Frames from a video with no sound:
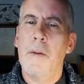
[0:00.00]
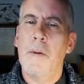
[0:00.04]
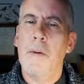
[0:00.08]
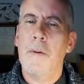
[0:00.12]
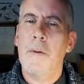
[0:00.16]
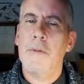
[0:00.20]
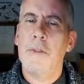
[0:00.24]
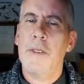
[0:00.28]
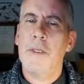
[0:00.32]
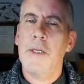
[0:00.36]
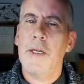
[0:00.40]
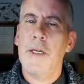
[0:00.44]

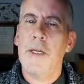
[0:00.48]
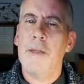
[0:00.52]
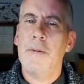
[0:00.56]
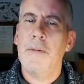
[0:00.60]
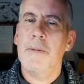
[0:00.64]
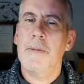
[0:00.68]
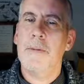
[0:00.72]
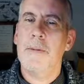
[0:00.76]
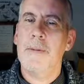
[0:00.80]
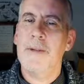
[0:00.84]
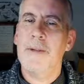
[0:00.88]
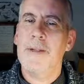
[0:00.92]
oopsie
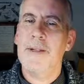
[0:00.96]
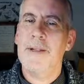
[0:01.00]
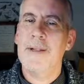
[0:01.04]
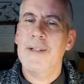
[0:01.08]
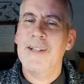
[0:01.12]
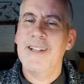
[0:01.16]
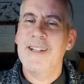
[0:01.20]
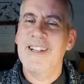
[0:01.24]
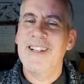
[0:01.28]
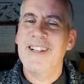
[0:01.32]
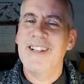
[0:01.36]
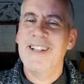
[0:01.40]

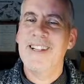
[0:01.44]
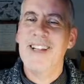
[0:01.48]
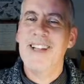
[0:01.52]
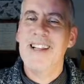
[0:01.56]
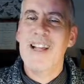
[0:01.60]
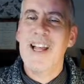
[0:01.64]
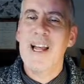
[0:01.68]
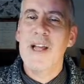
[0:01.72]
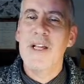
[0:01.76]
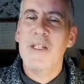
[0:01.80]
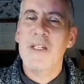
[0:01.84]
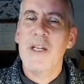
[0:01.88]

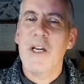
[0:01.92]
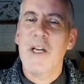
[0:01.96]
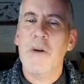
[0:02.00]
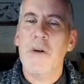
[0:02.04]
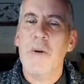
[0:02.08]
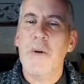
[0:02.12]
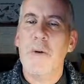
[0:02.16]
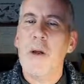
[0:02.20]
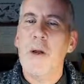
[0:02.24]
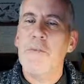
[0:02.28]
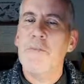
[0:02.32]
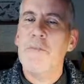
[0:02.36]

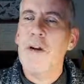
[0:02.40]
so